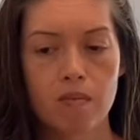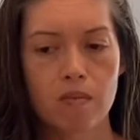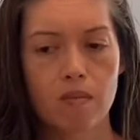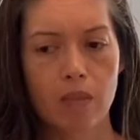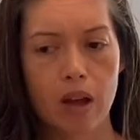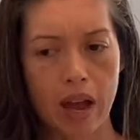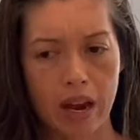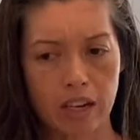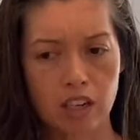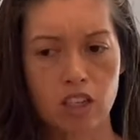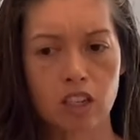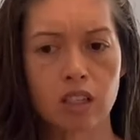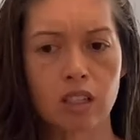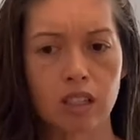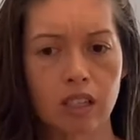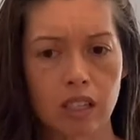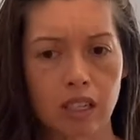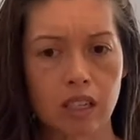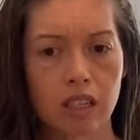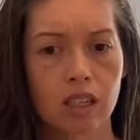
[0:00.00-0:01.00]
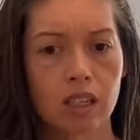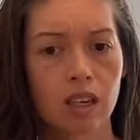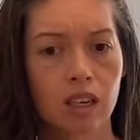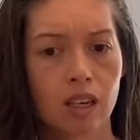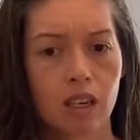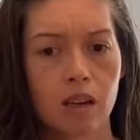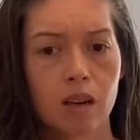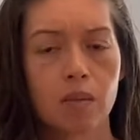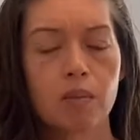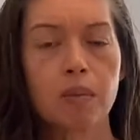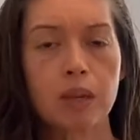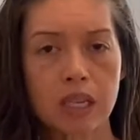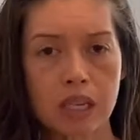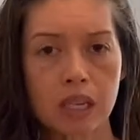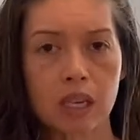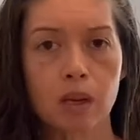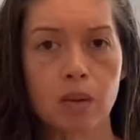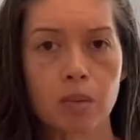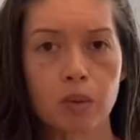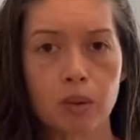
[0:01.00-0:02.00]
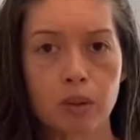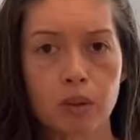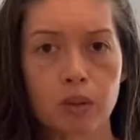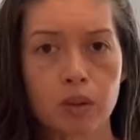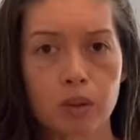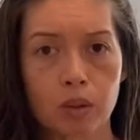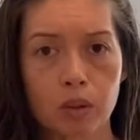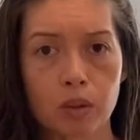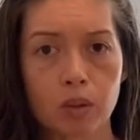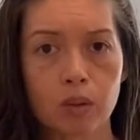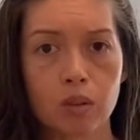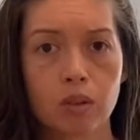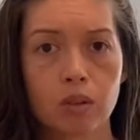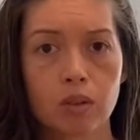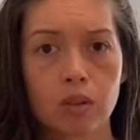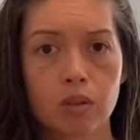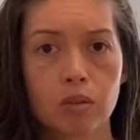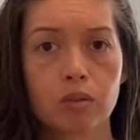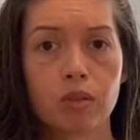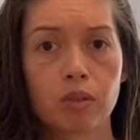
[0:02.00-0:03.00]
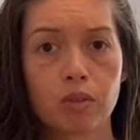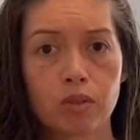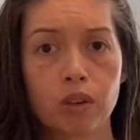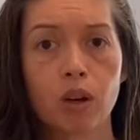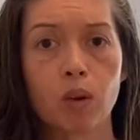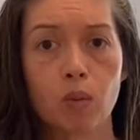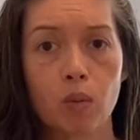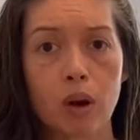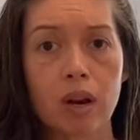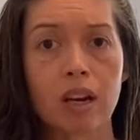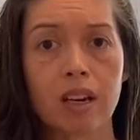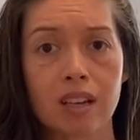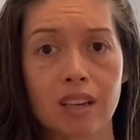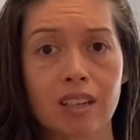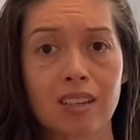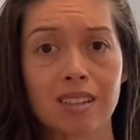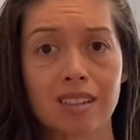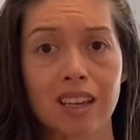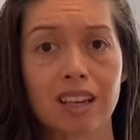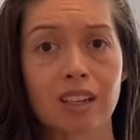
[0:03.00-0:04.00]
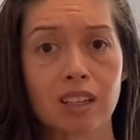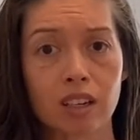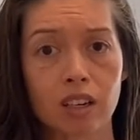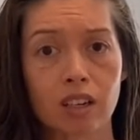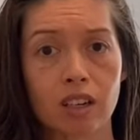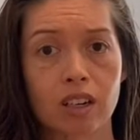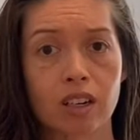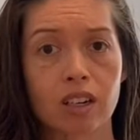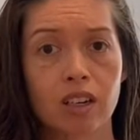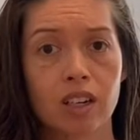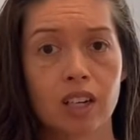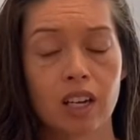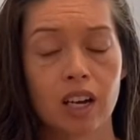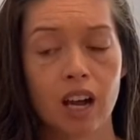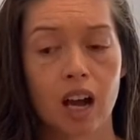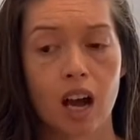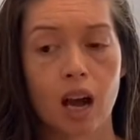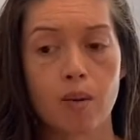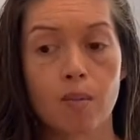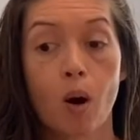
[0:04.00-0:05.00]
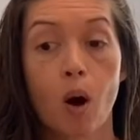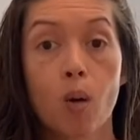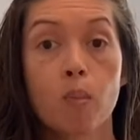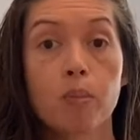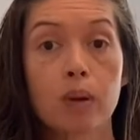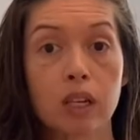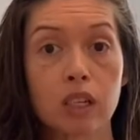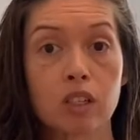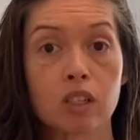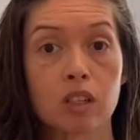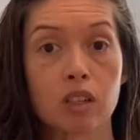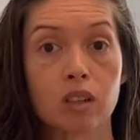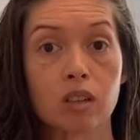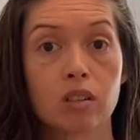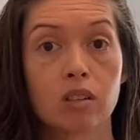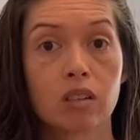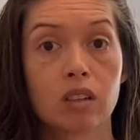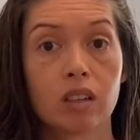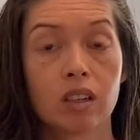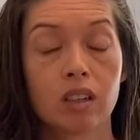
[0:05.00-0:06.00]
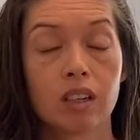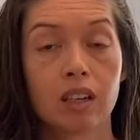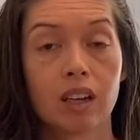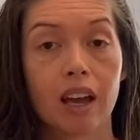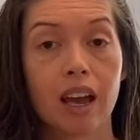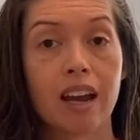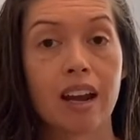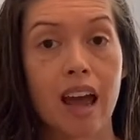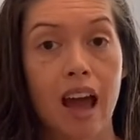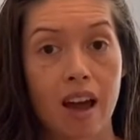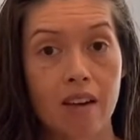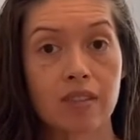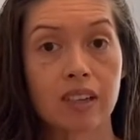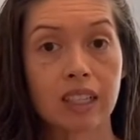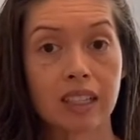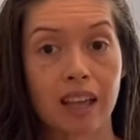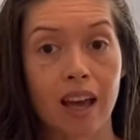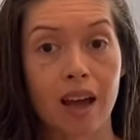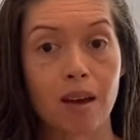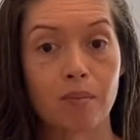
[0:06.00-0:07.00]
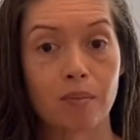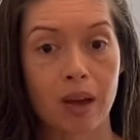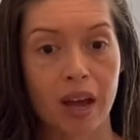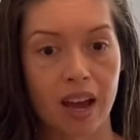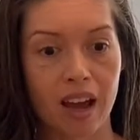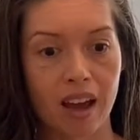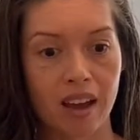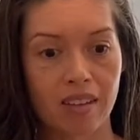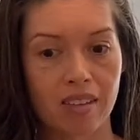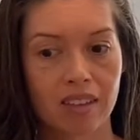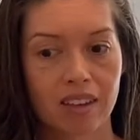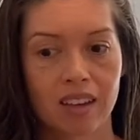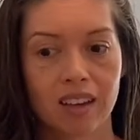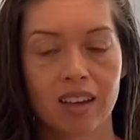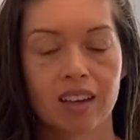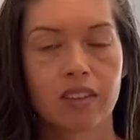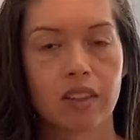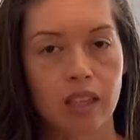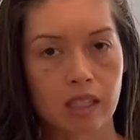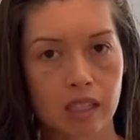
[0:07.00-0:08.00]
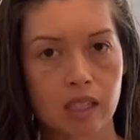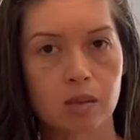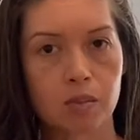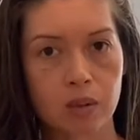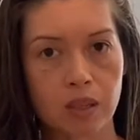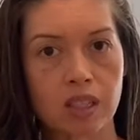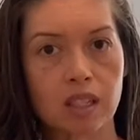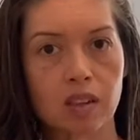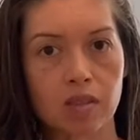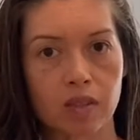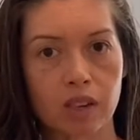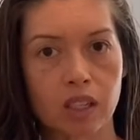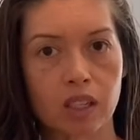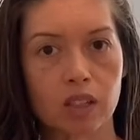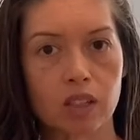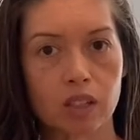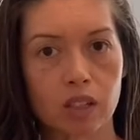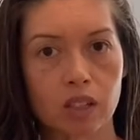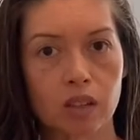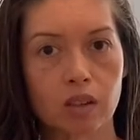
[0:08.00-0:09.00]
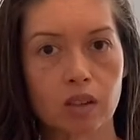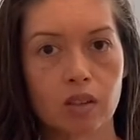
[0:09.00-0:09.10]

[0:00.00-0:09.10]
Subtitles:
actually being able to fulfill what it is that you're hoping to, and having that path that's specific to you.